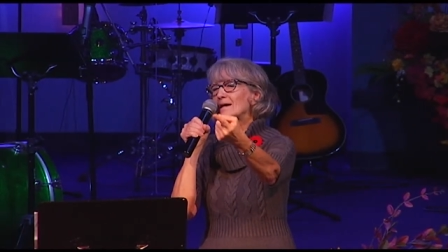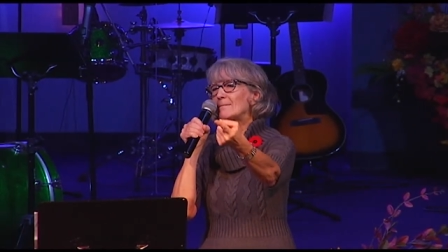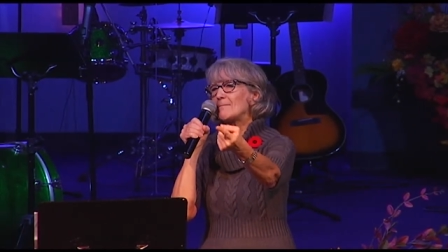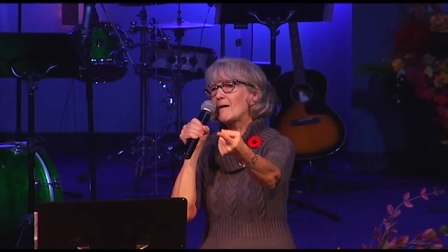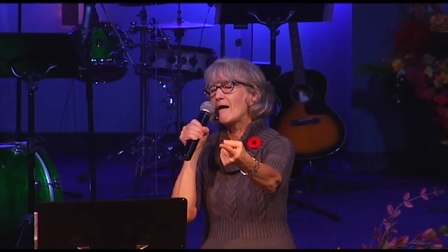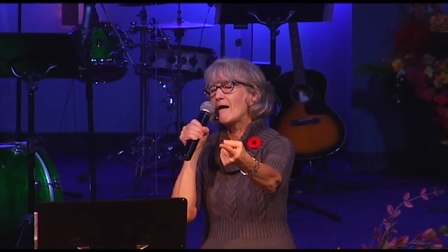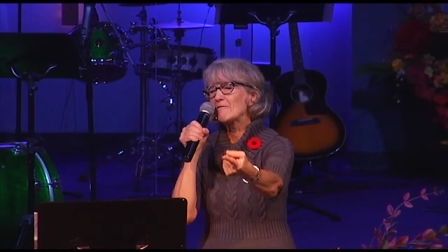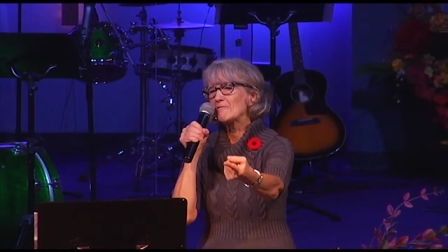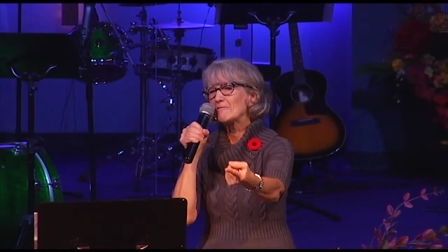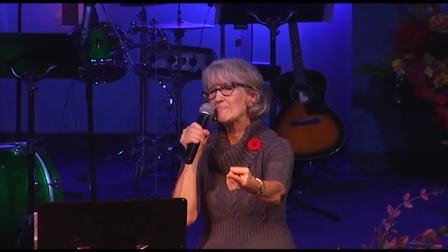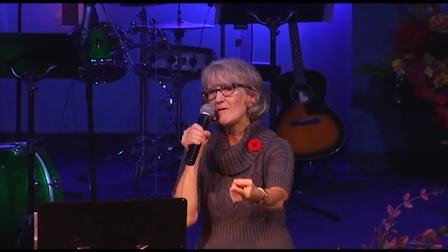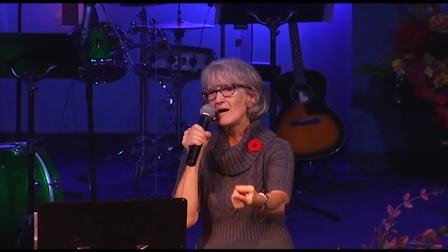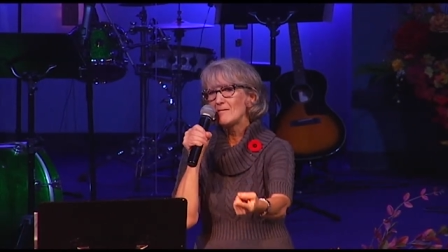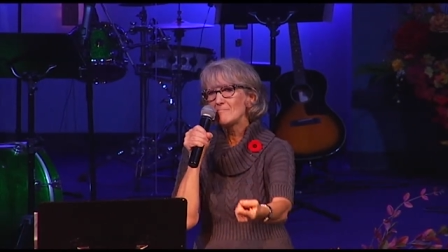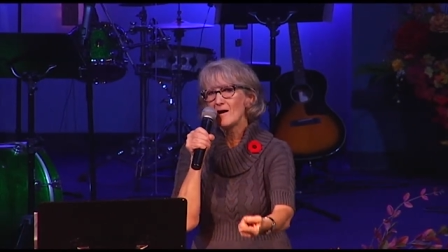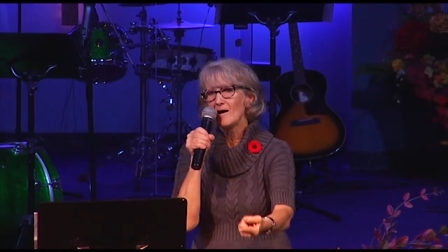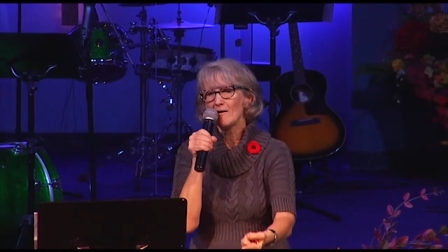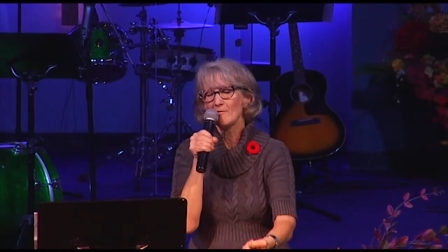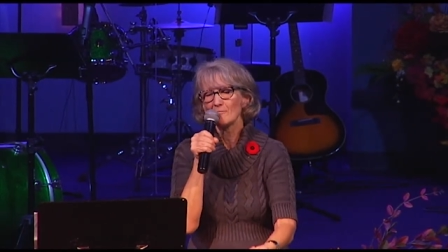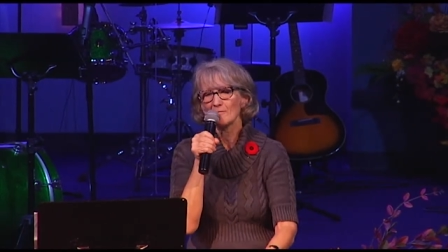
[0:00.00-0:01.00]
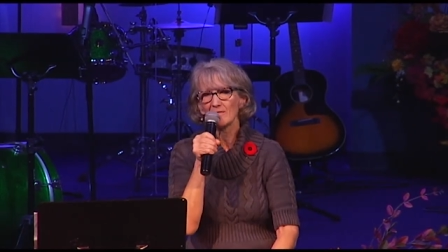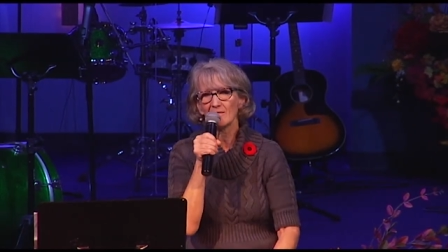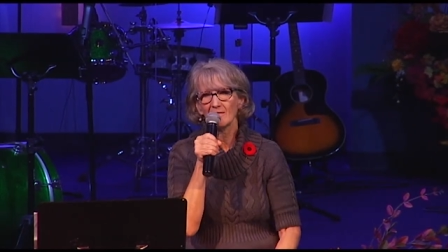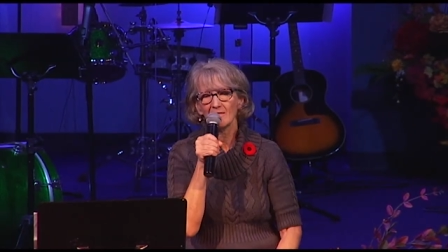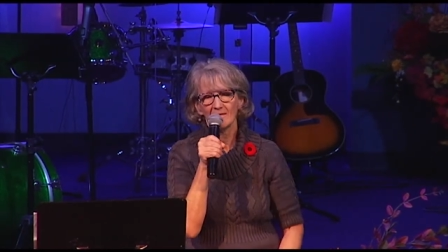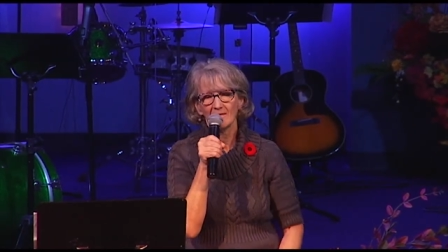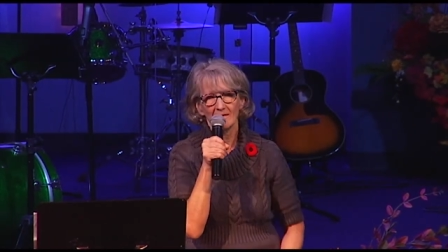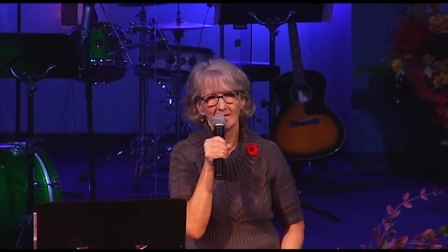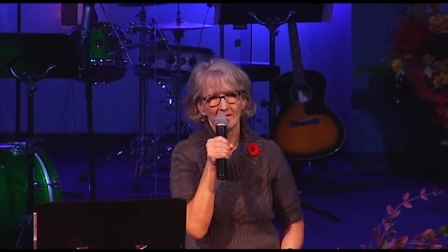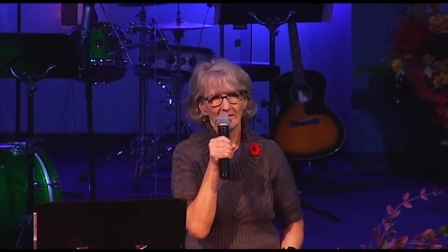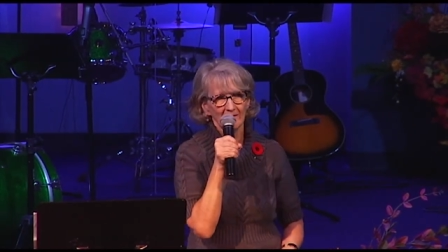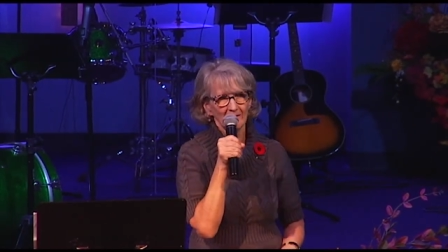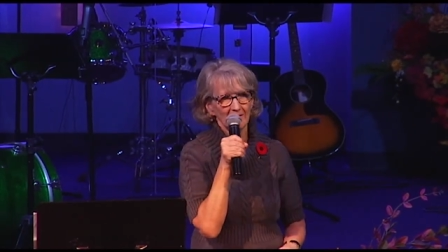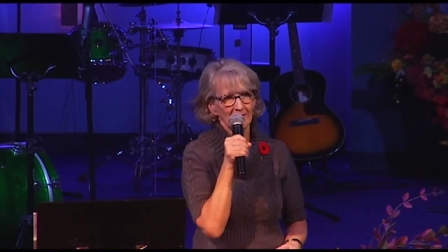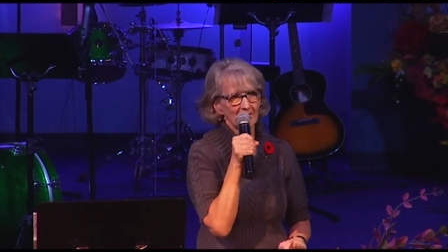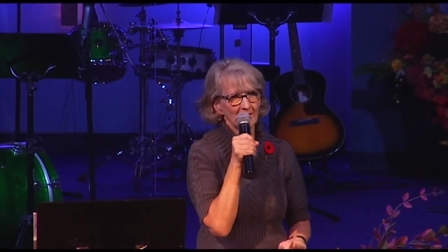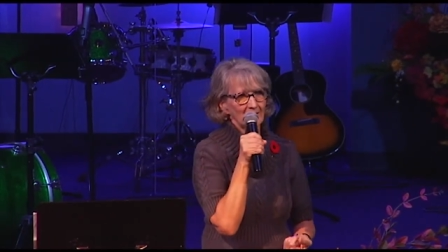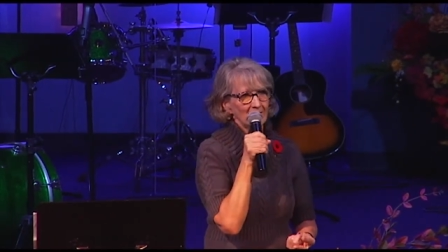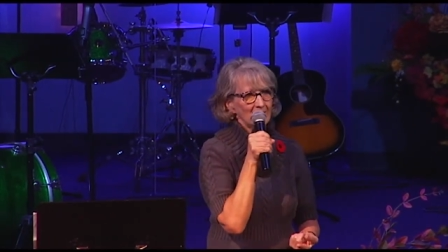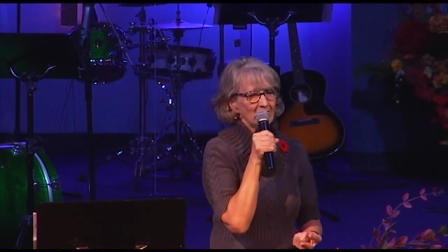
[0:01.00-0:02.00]
come out of my mouth.
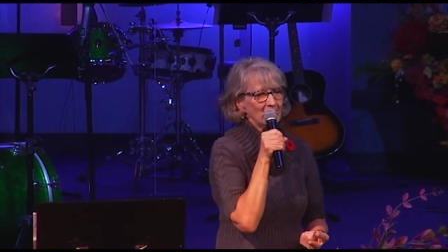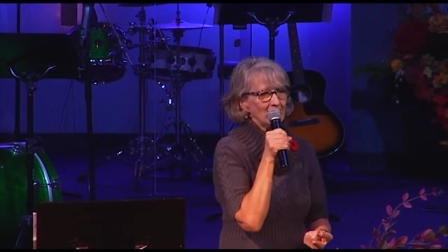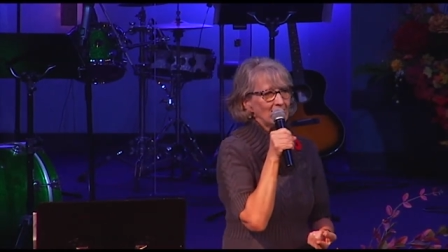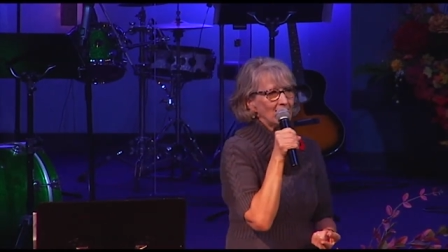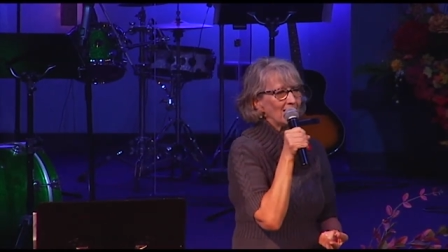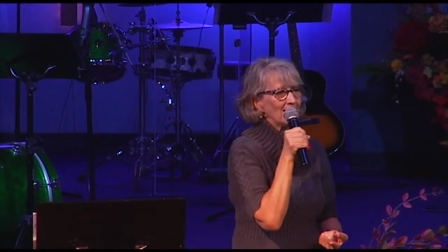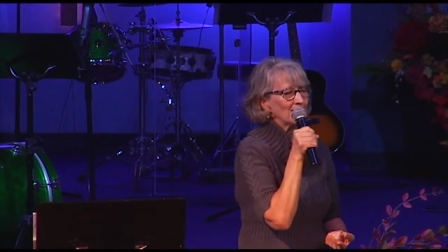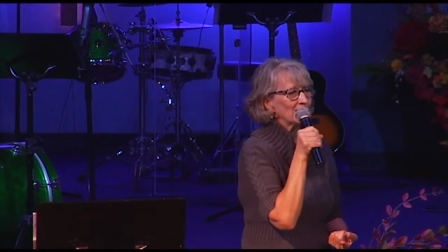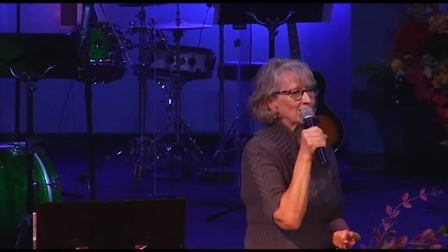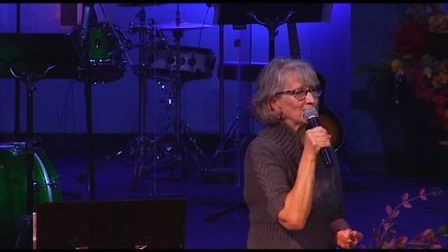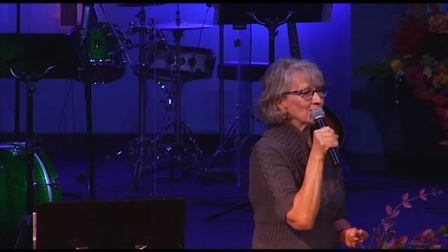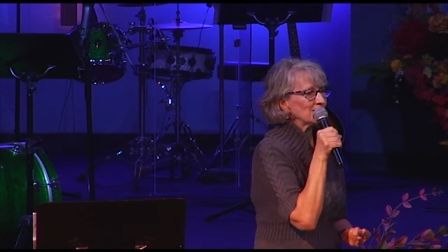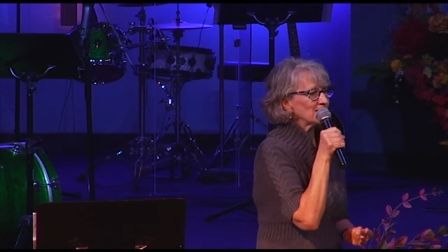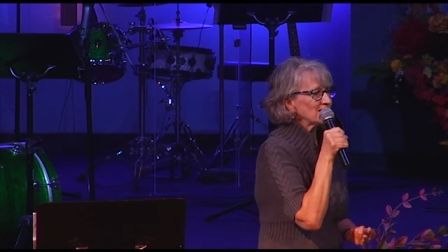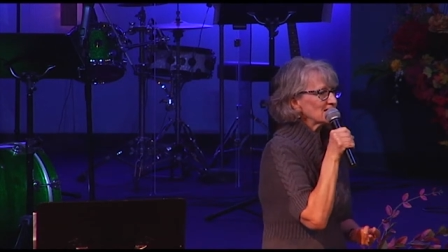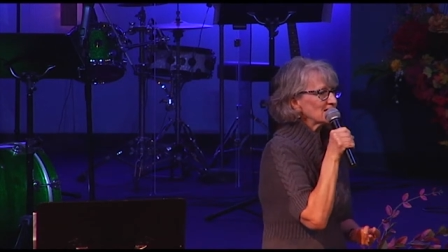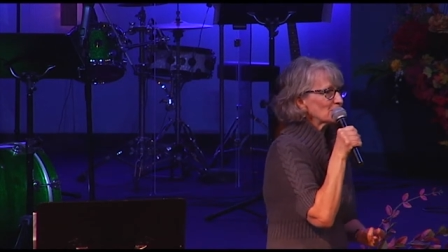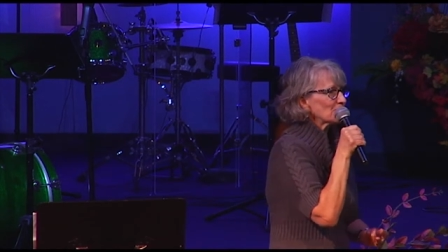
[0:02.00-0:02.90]
I heard these